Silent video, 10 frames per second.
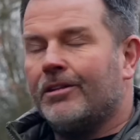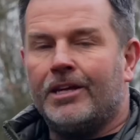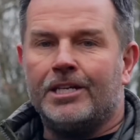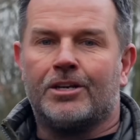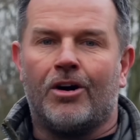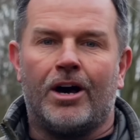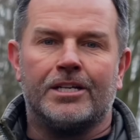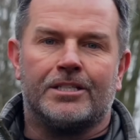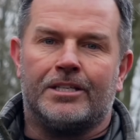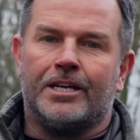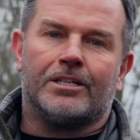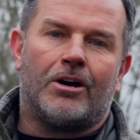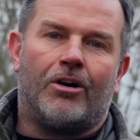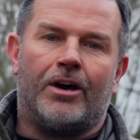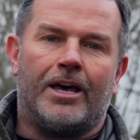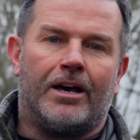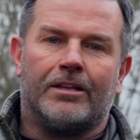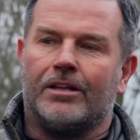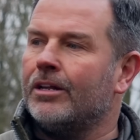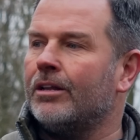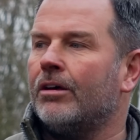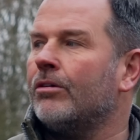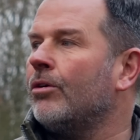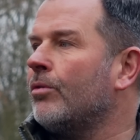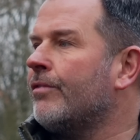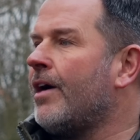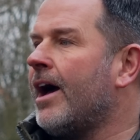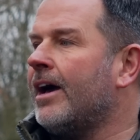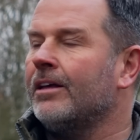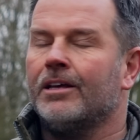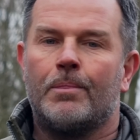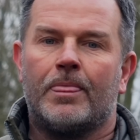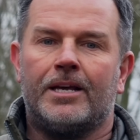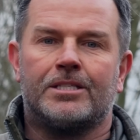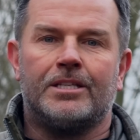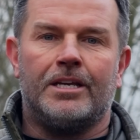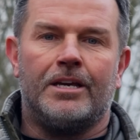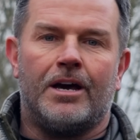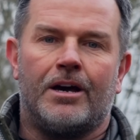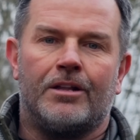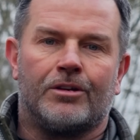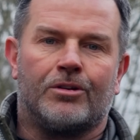these guys, the digger hire and all of that. It's the